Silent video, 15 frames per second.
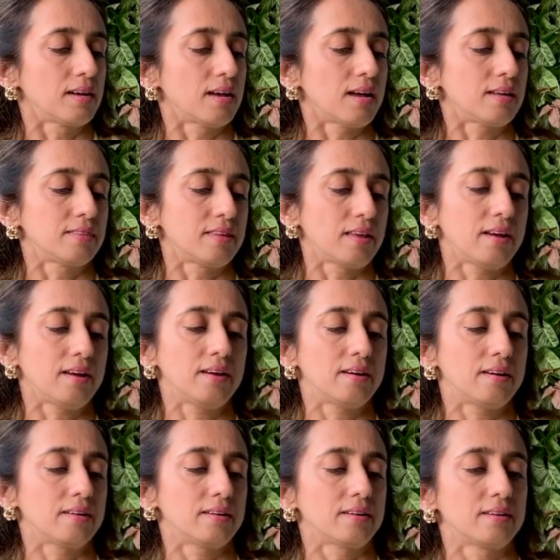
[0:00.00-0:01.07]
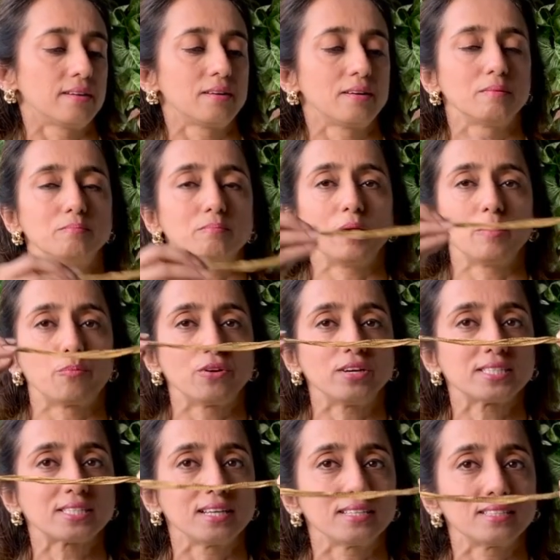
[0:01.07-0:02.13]
And there, my
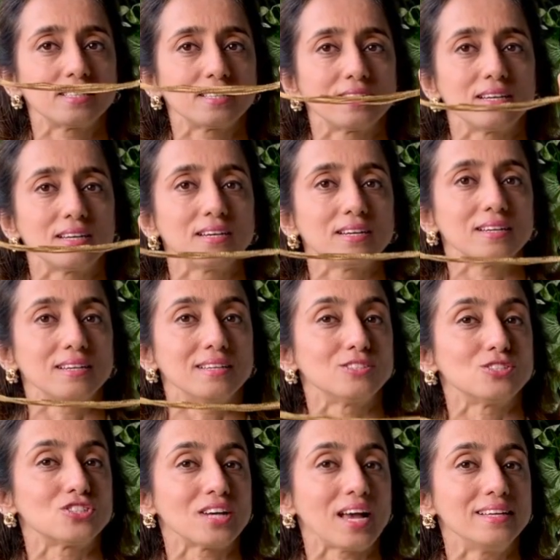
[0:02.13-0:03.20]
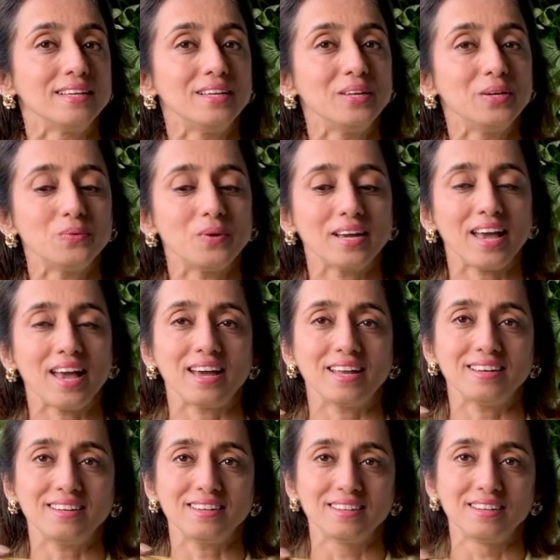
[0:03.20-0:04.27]
bracelet is shiny new
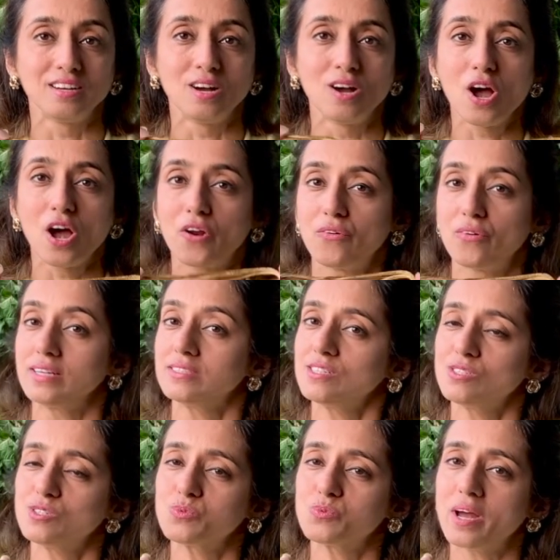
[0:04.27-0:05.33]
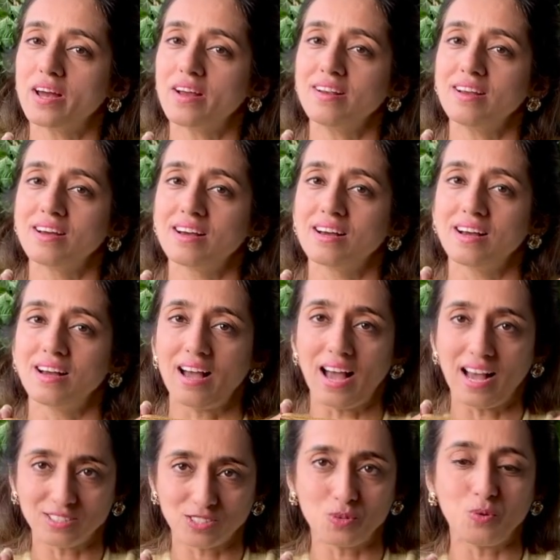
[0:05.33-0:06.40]
again, ready to wear
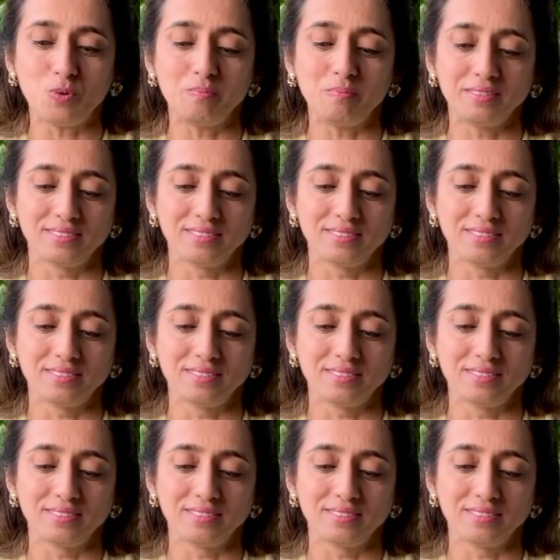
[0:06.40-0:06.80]
at home.